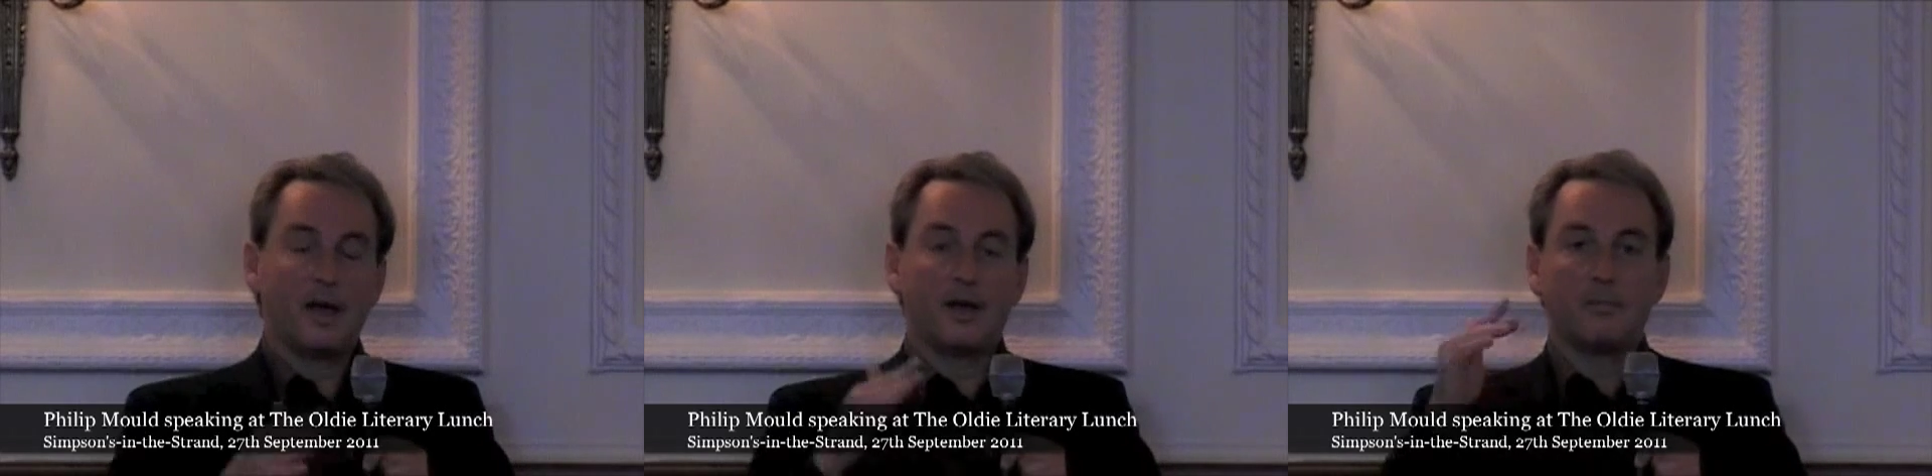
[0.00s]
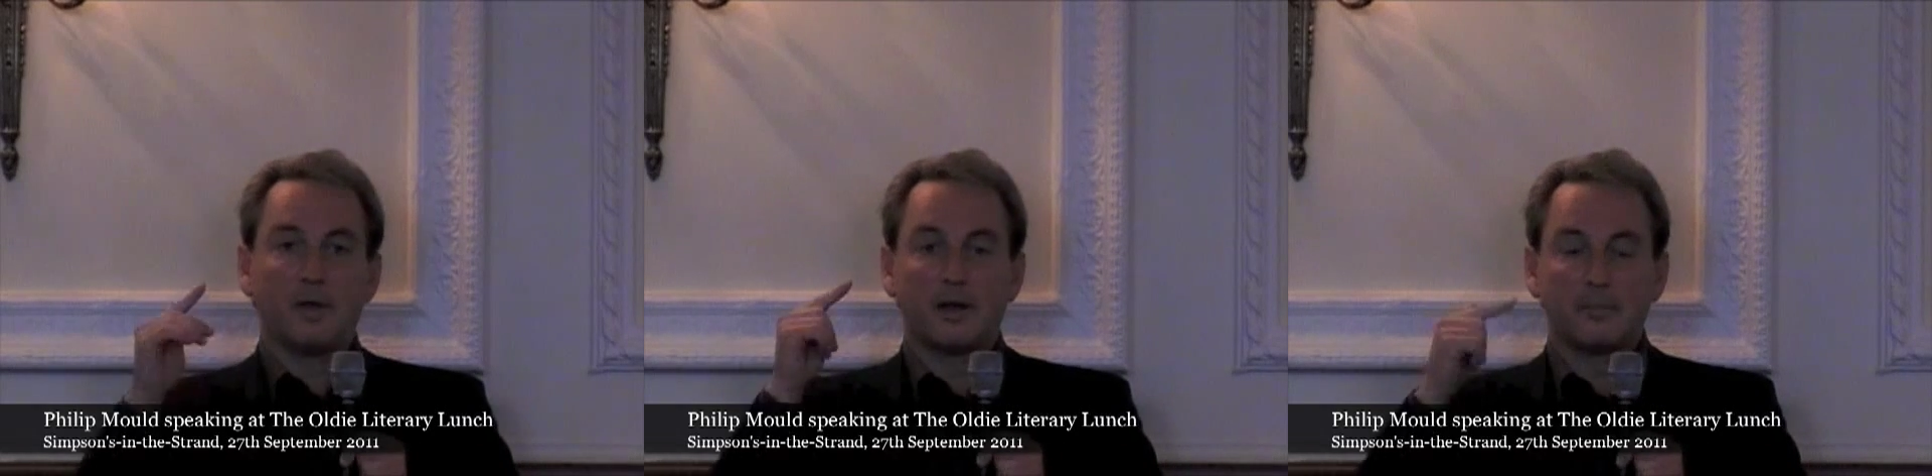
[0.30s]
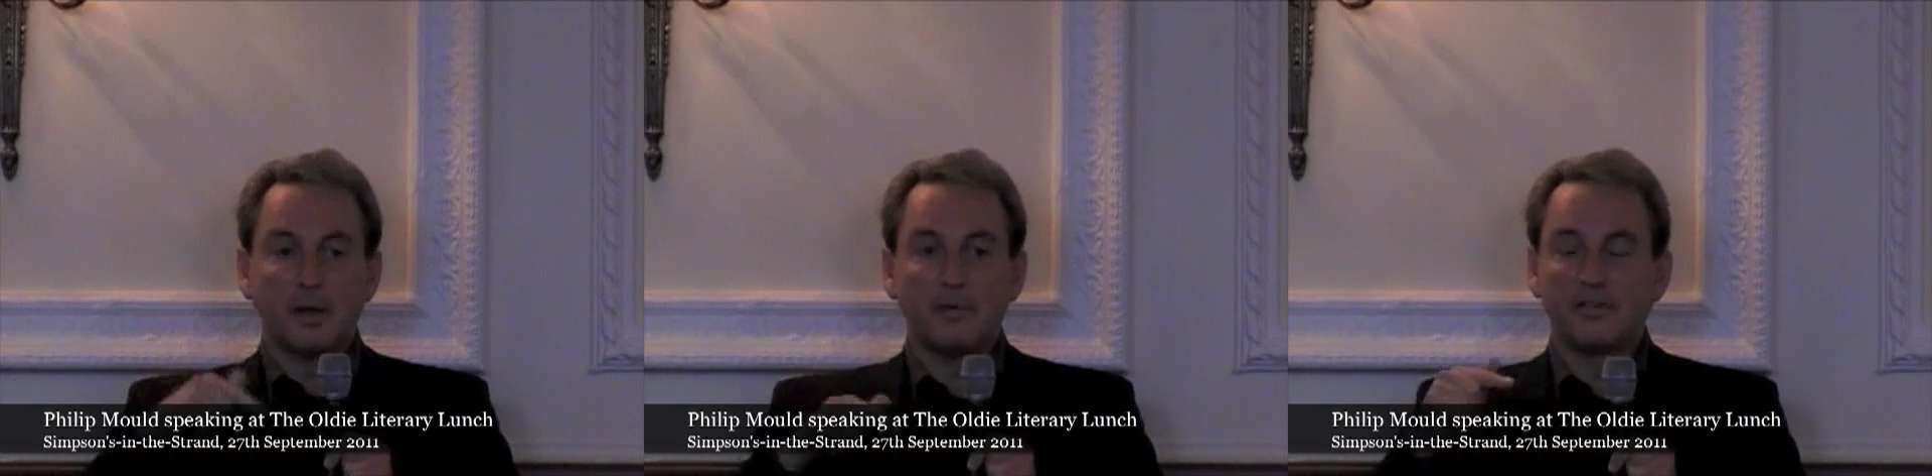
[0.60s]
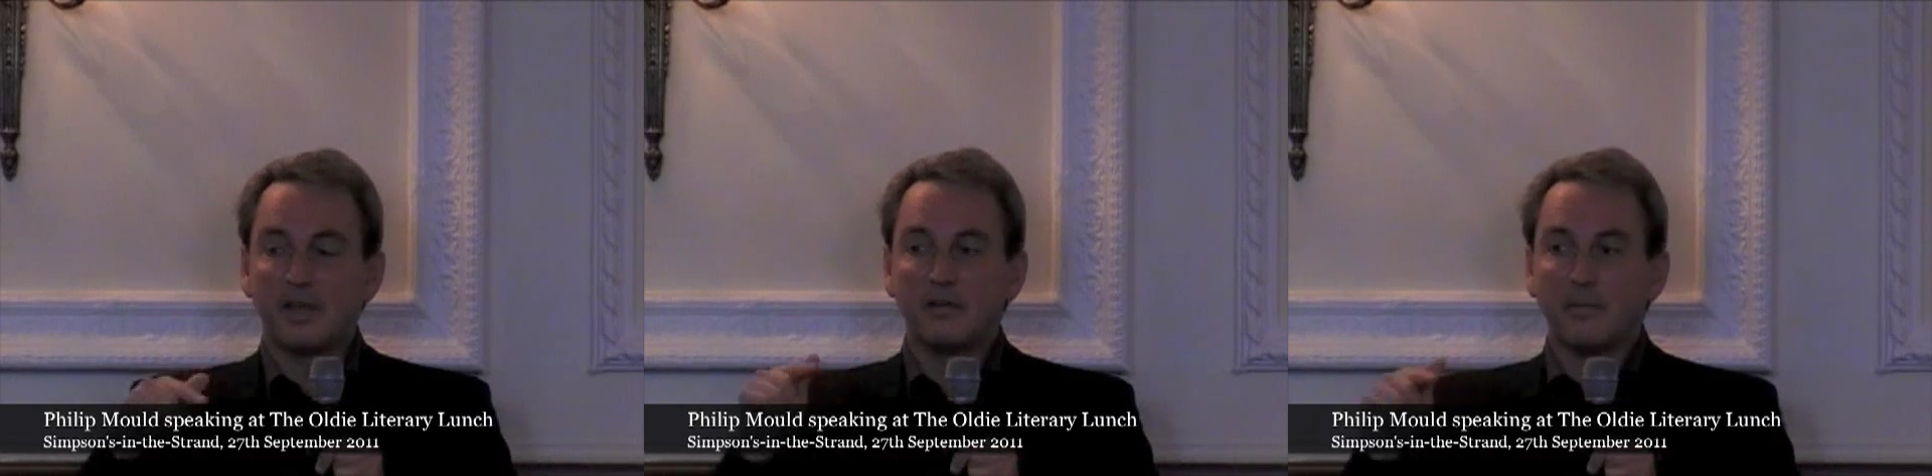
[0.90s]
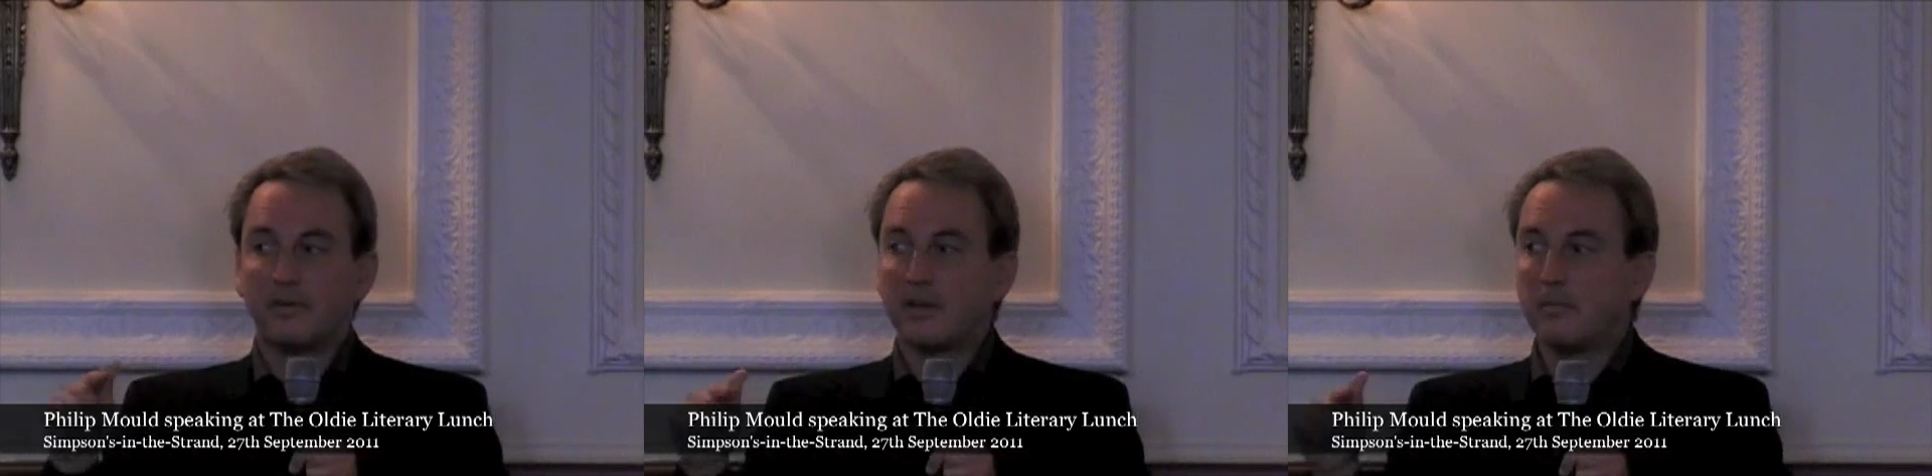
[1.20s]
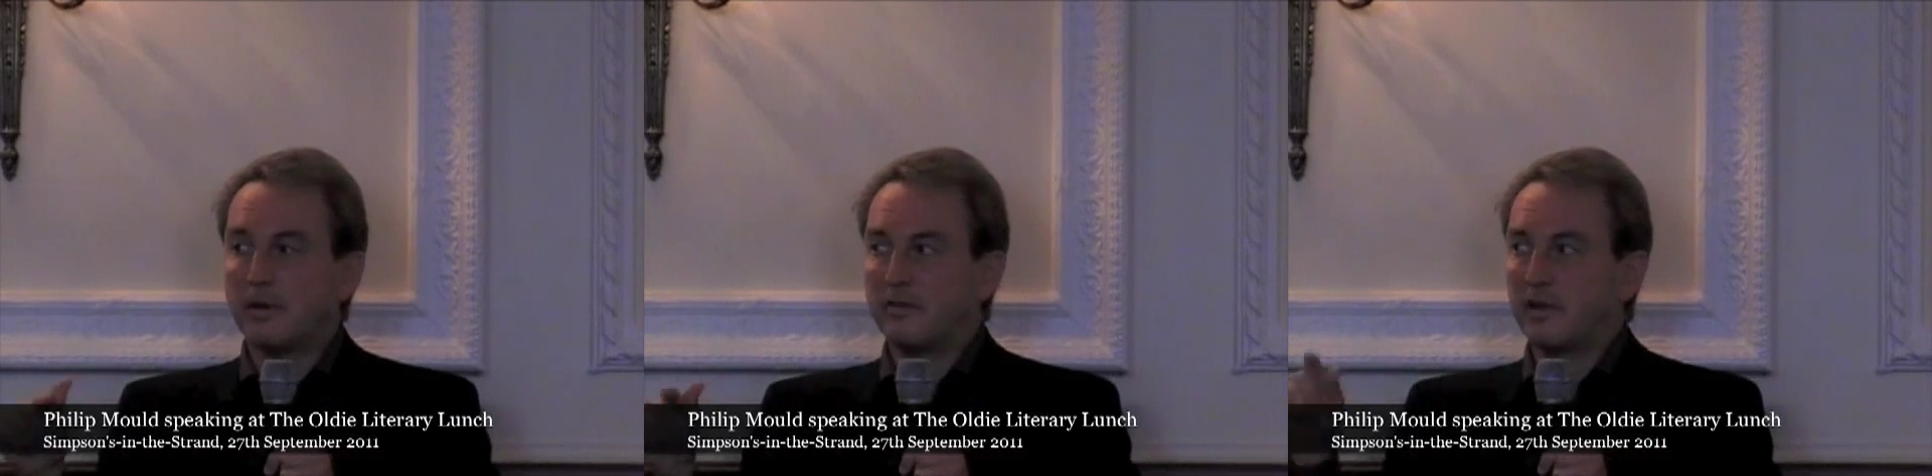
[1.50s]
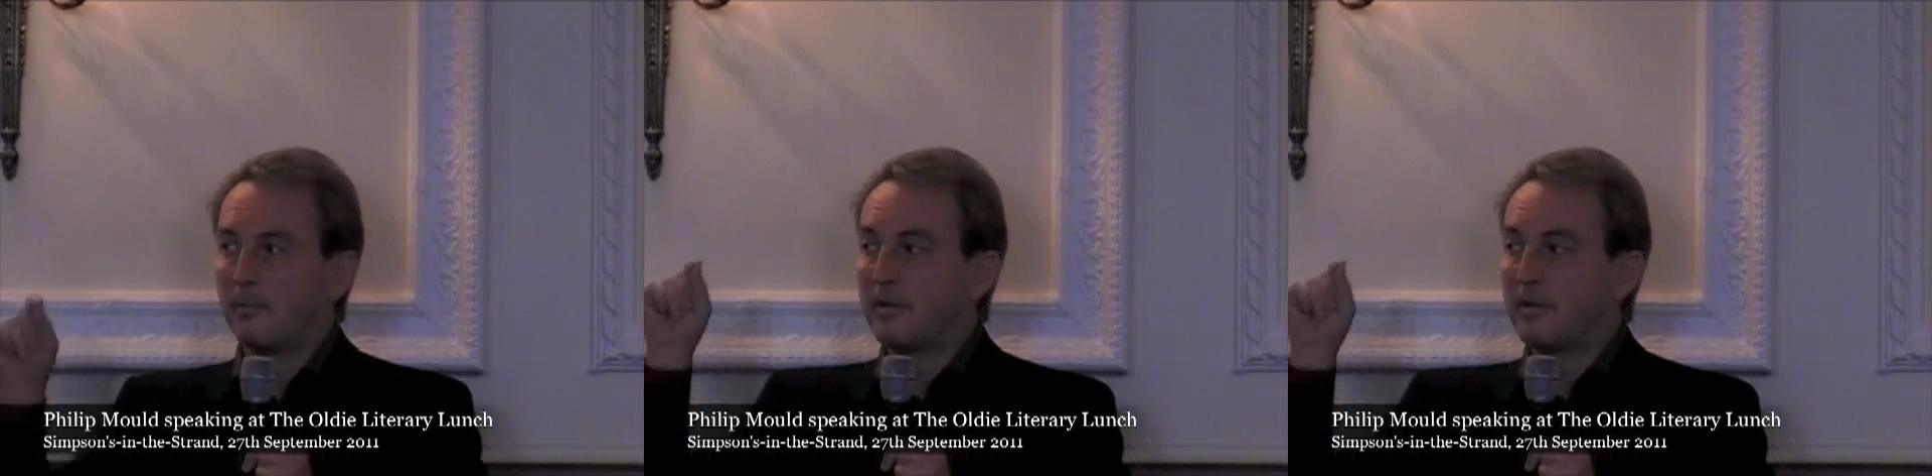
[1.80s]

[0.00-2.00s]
um, and I'm coming to the end of my 10 minutes now,